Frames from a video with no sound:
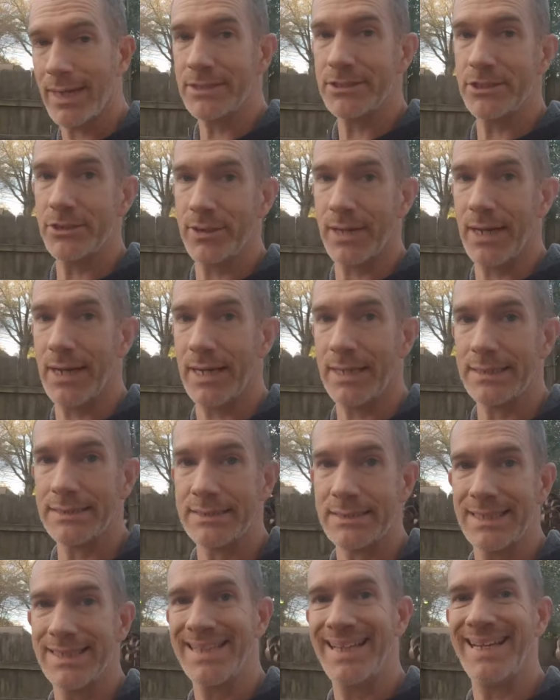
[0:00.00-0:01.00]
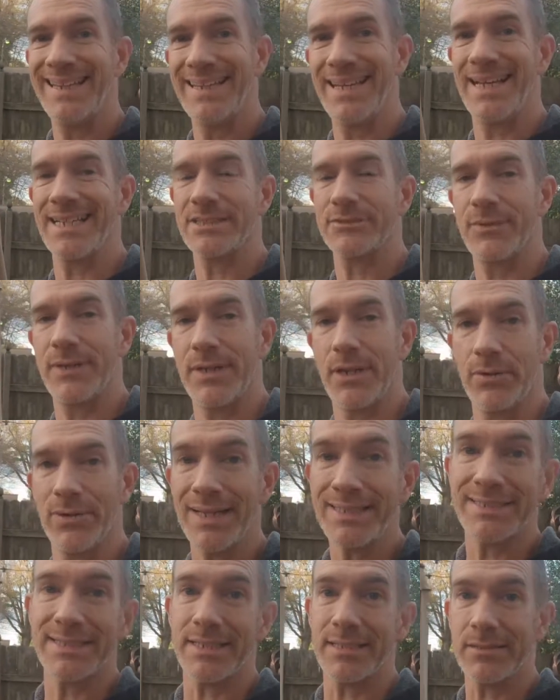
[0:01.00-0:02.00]
catch you guys in the next video.
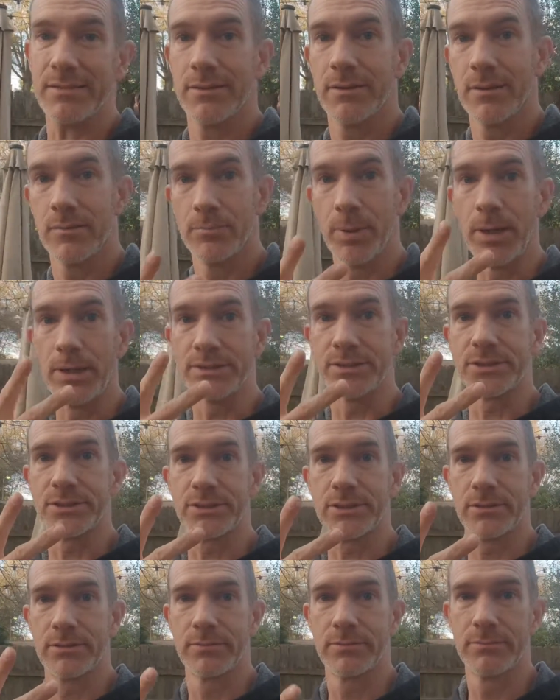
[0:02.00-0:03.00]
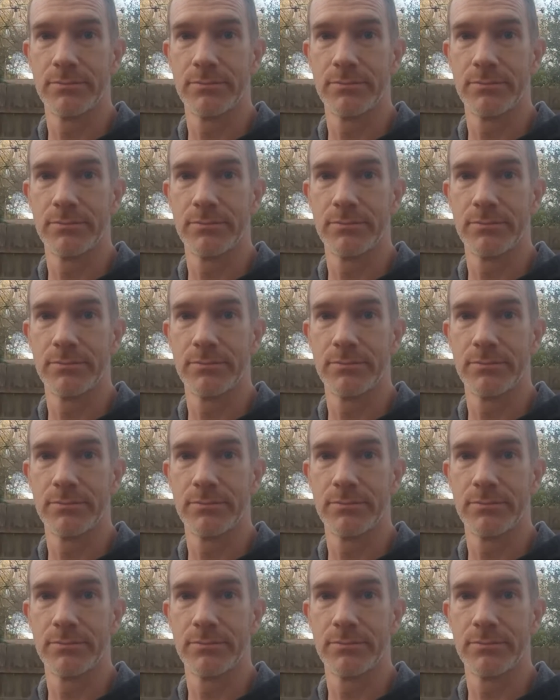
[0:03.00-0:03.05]
That's it. Peace.